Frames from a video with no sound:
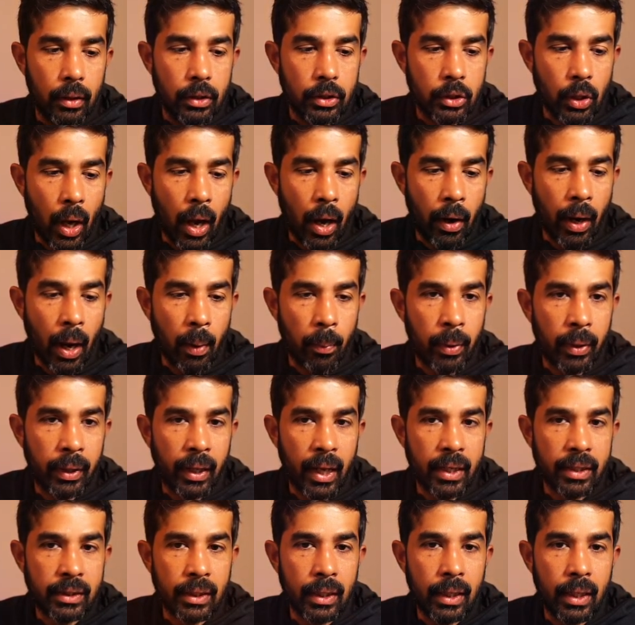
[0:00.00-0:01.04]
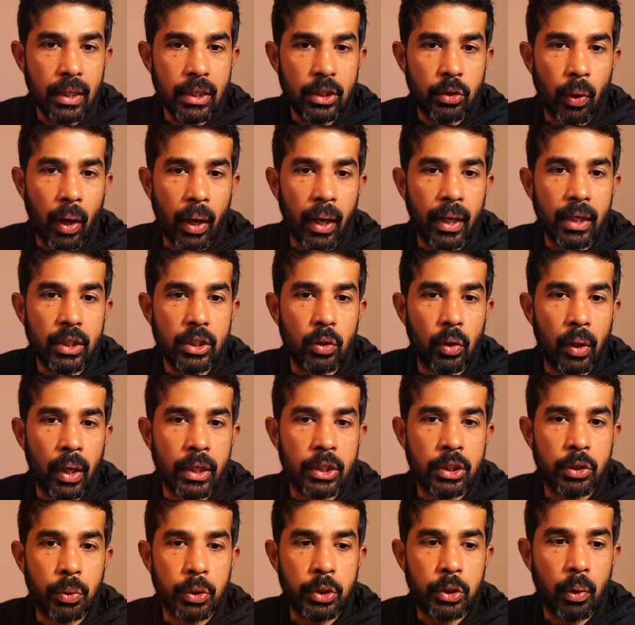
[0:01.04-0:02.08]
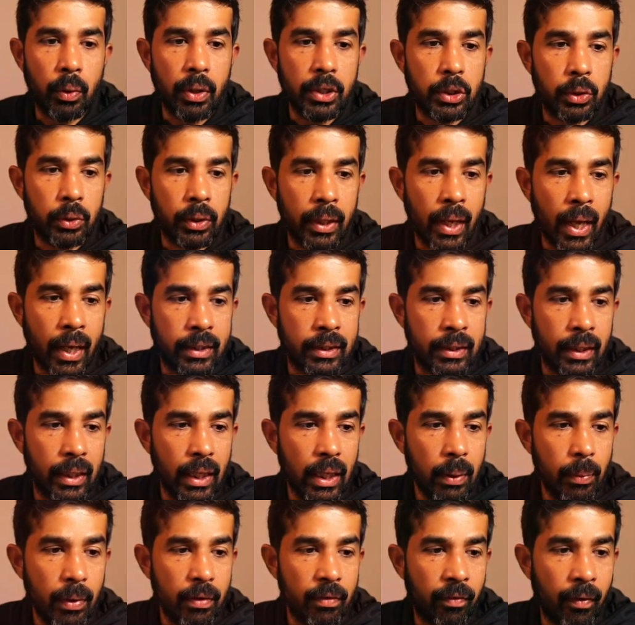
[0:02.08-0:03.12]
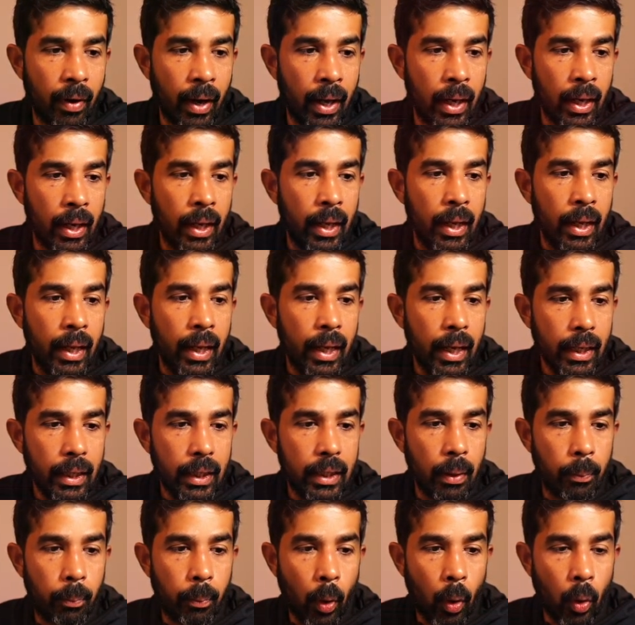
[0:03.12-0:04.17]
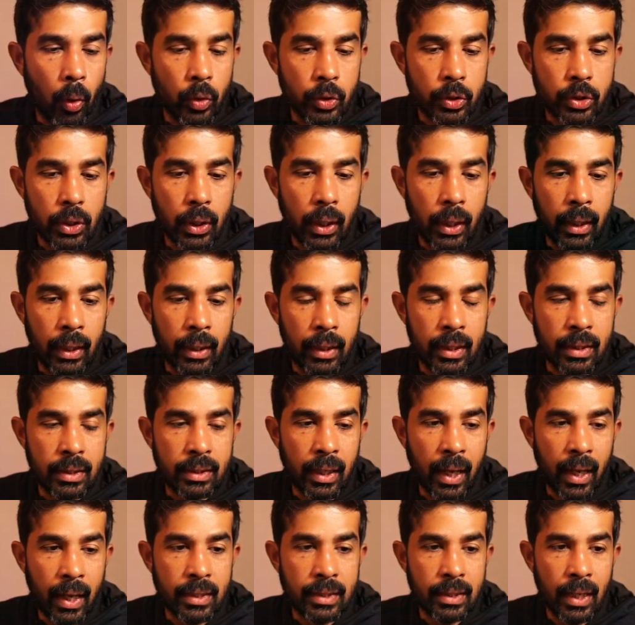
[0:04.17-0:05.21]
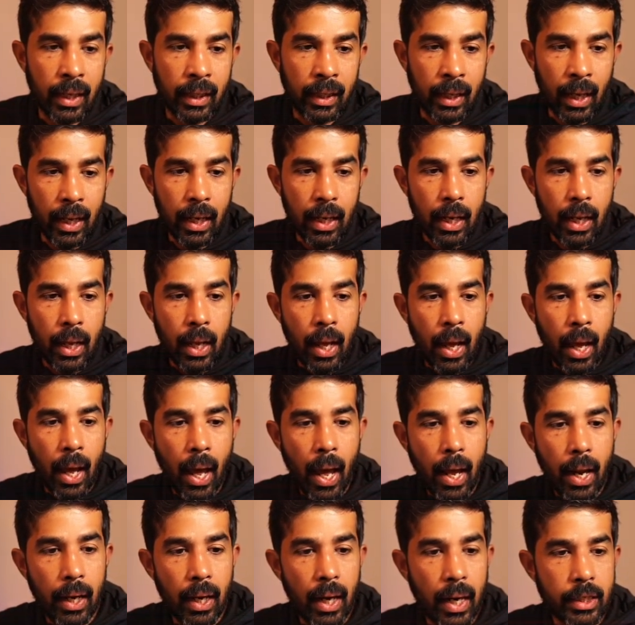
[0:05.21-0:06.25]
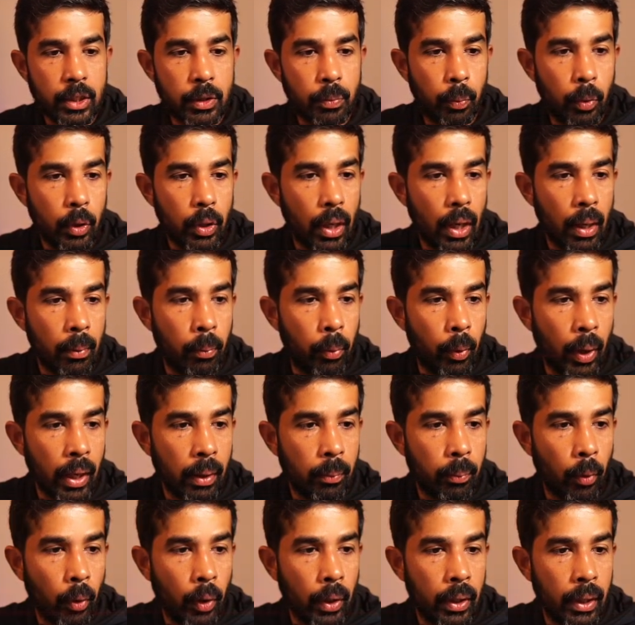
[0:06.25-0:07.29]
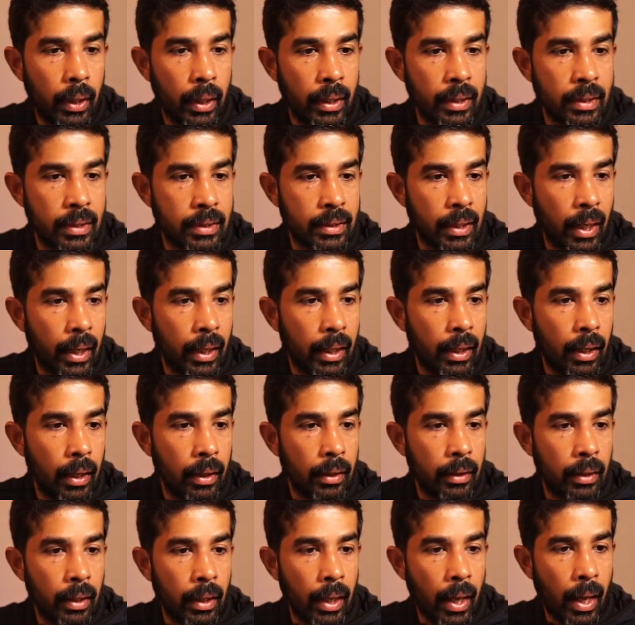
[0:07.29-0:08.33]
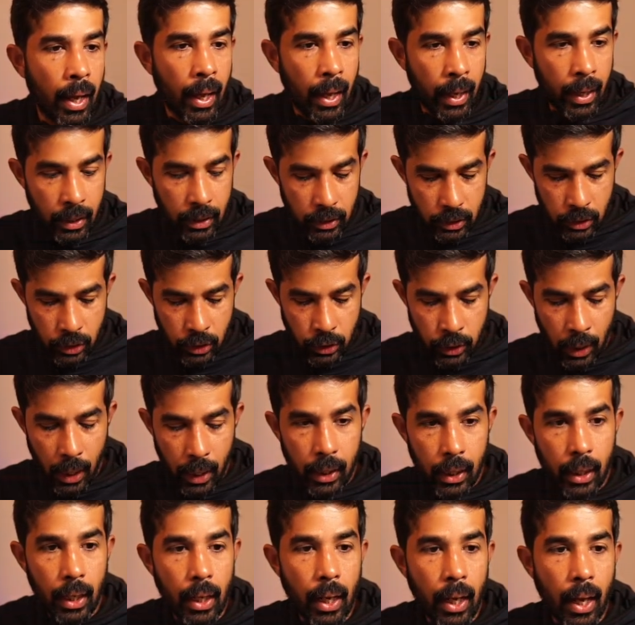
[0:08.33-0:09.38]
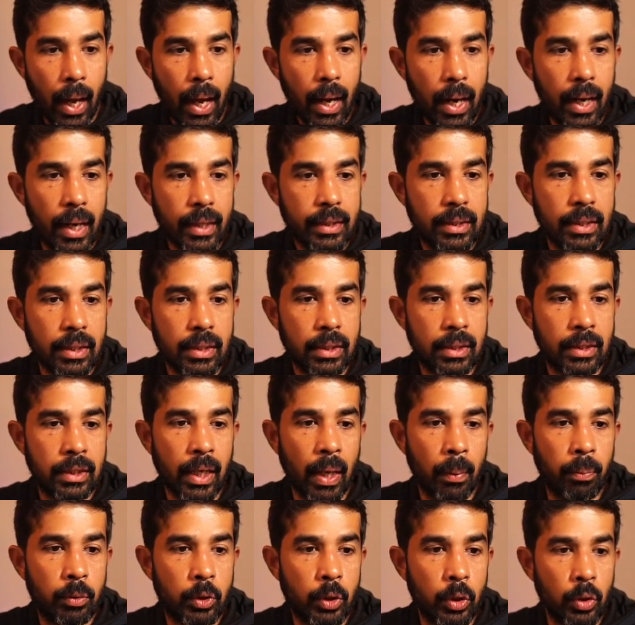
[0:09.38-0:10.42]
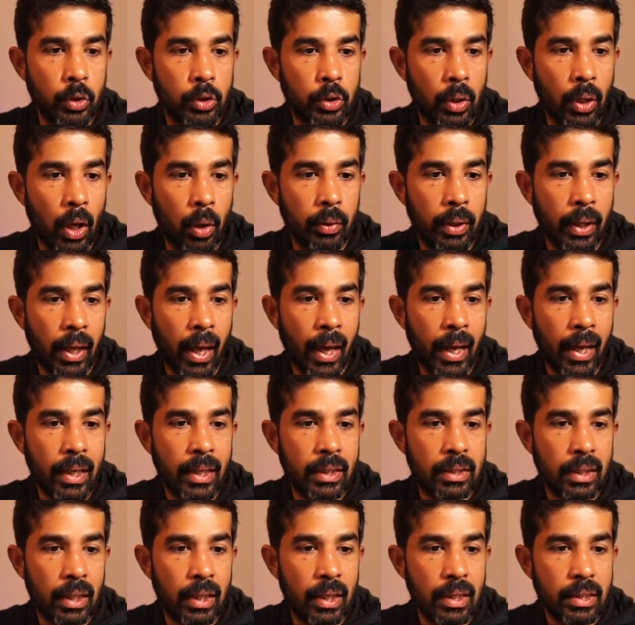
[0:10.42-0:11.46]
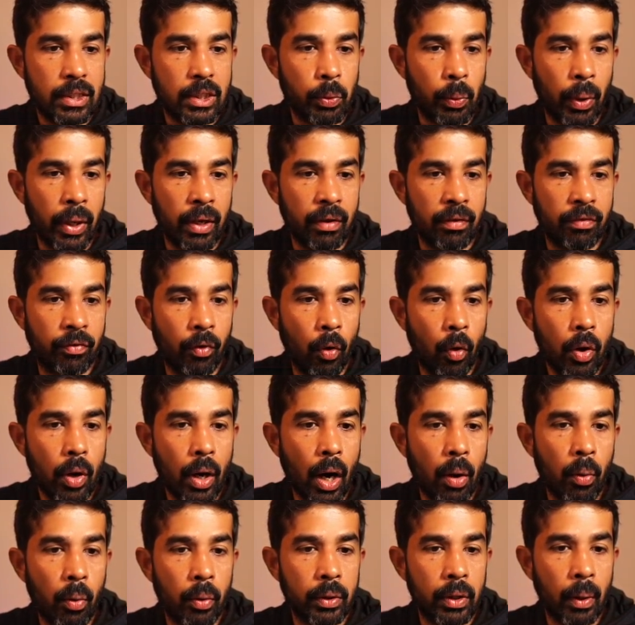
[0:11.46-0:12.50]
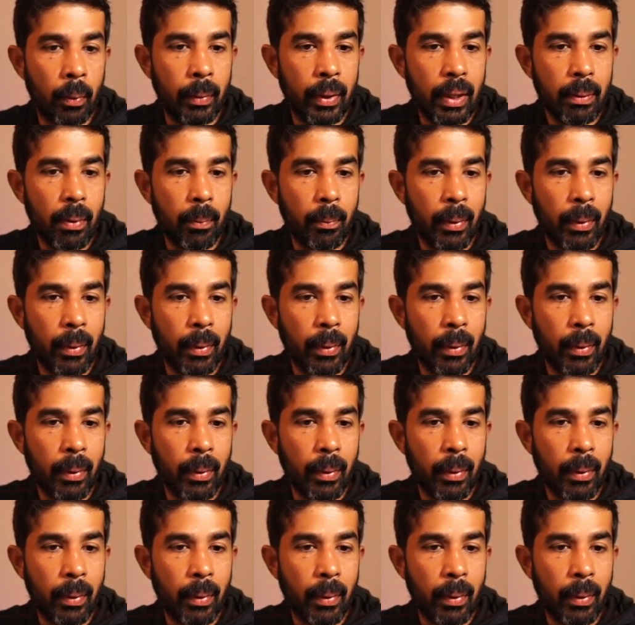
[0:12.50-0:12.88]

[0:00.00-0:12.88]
So our application is running. So let's switch over to the HTTP file, hit the post in this case again, and let's put a breakpoint inside the age check and let's step through. So now the age is 24. However, the minimum